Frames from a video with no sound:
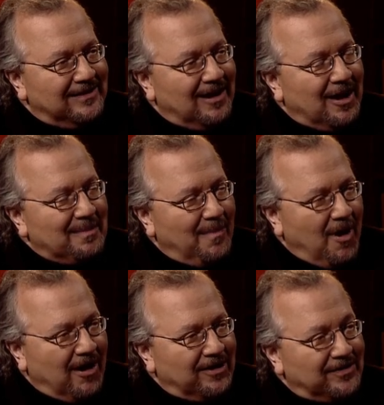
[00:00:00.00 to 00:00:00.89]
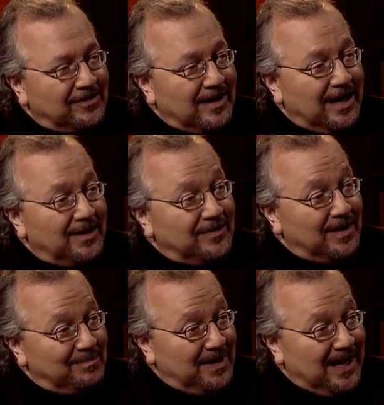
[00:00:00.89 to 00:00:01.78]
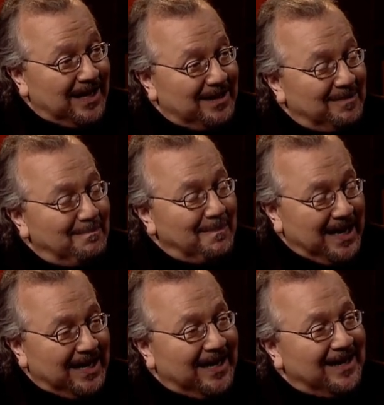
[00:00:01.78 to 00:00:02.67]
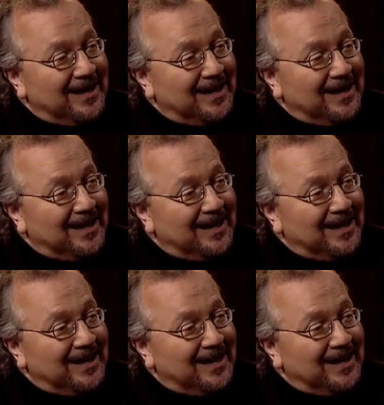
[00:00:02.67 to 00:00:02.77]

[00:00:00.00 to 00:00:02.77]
on Mars and someday making